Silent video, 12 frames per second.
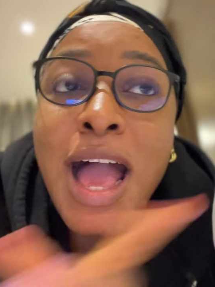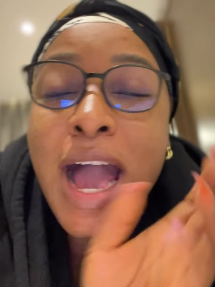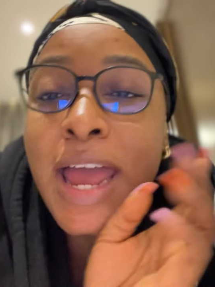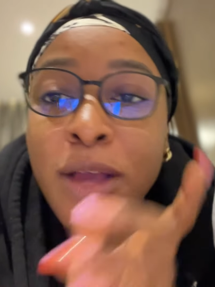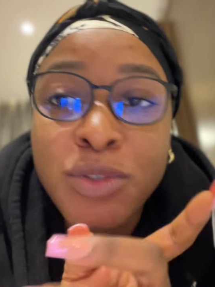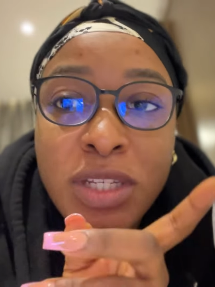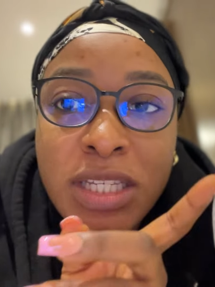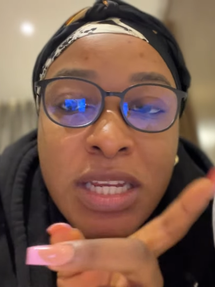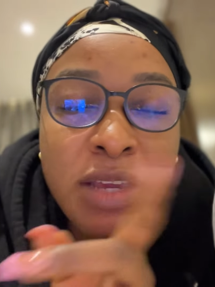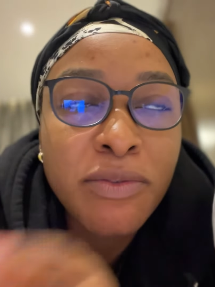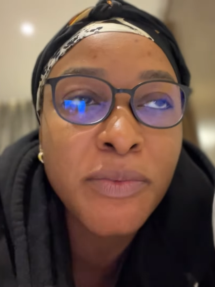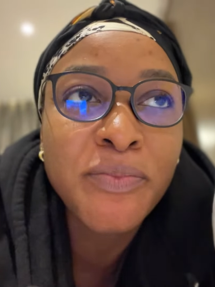And I'll just
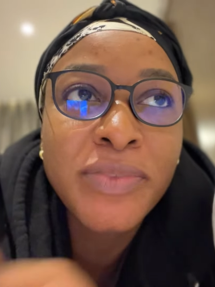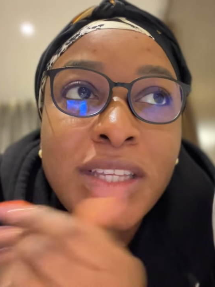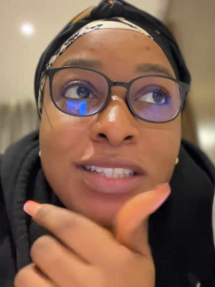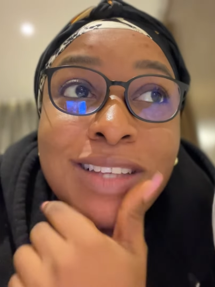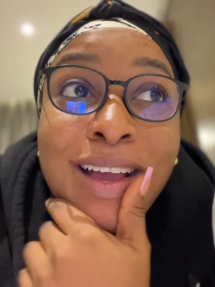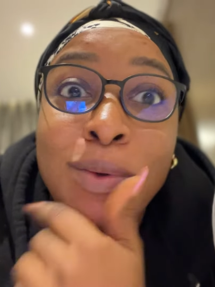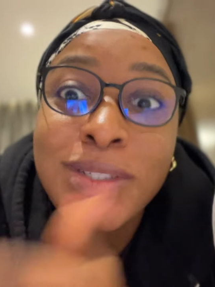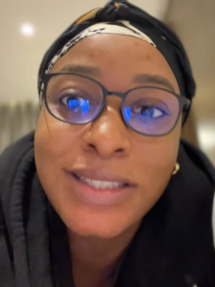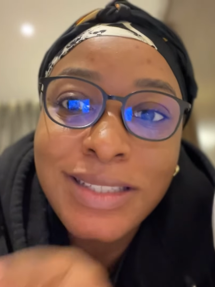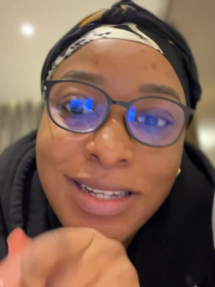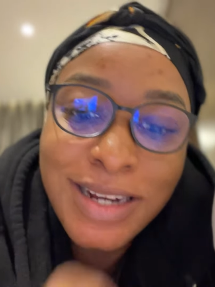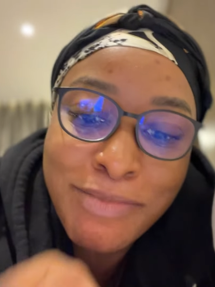leave. So I was
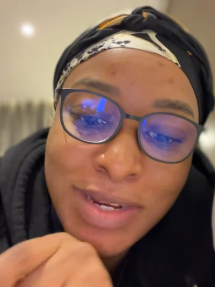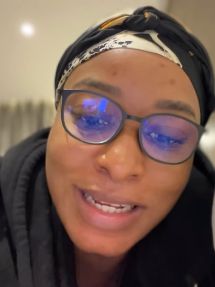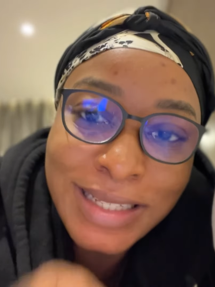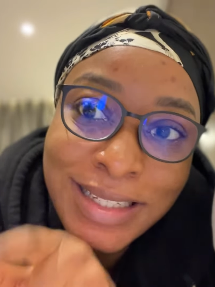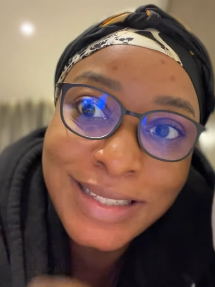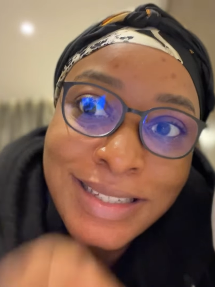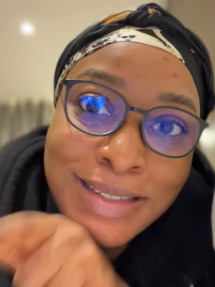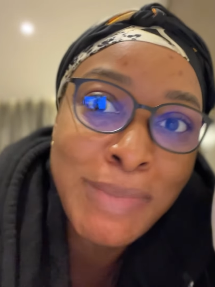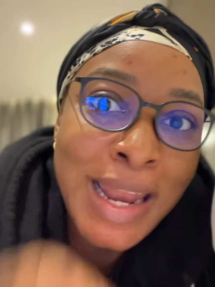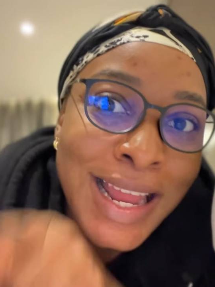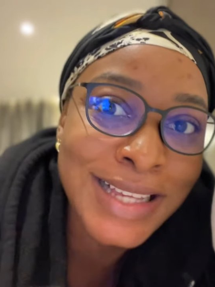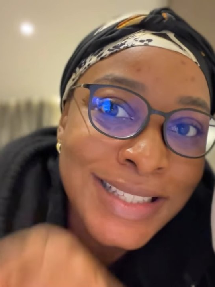determined. I said, this is
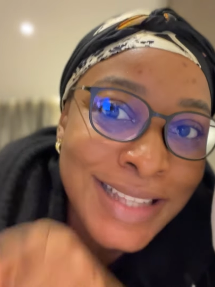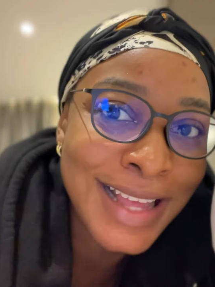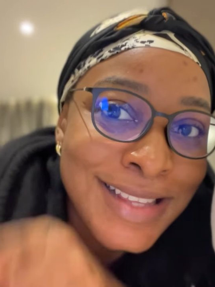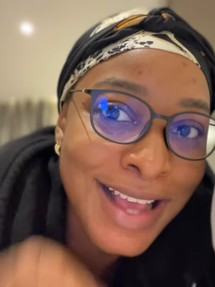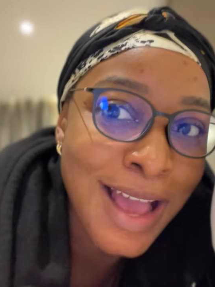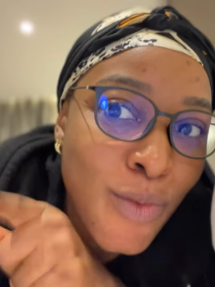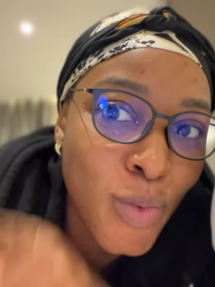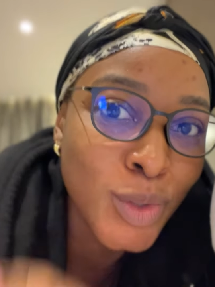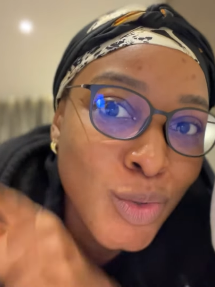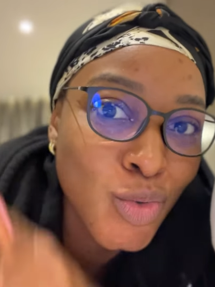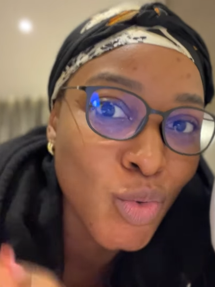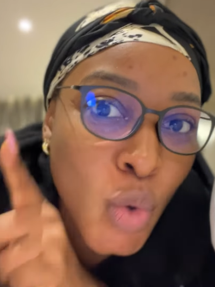my last night. I
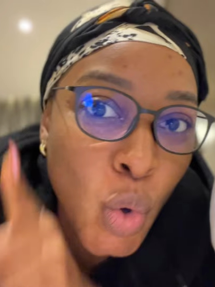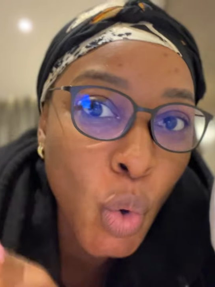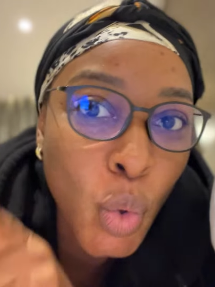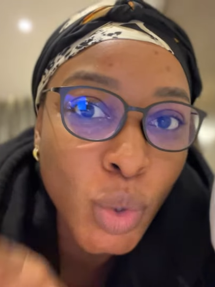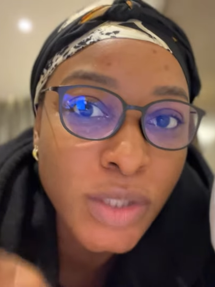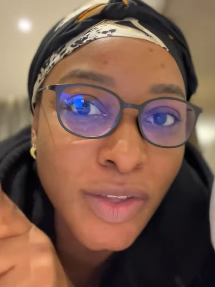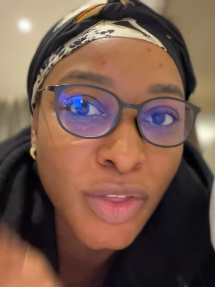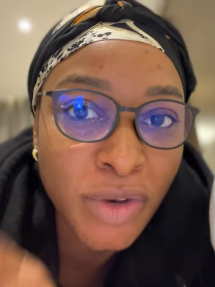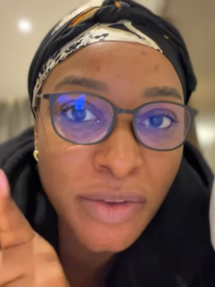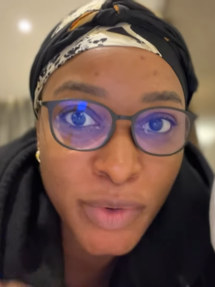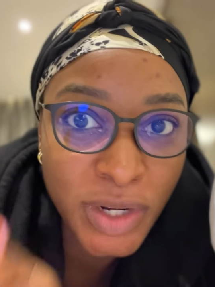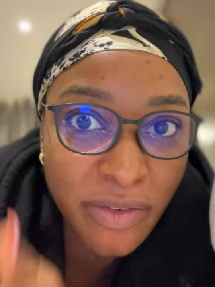want to go to
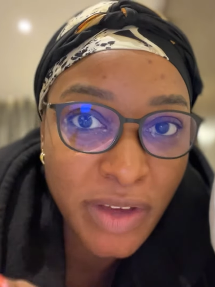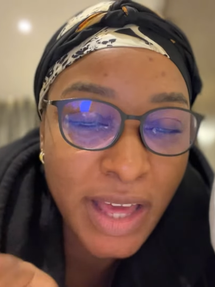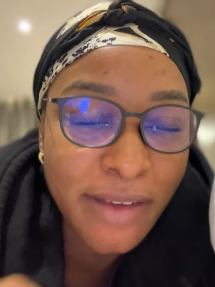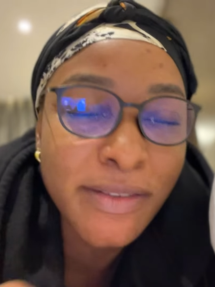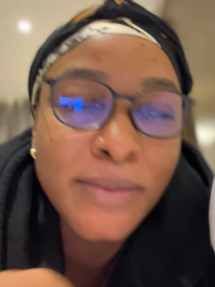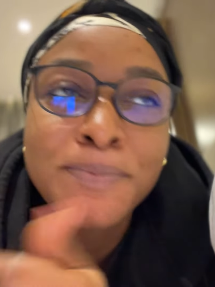3:45.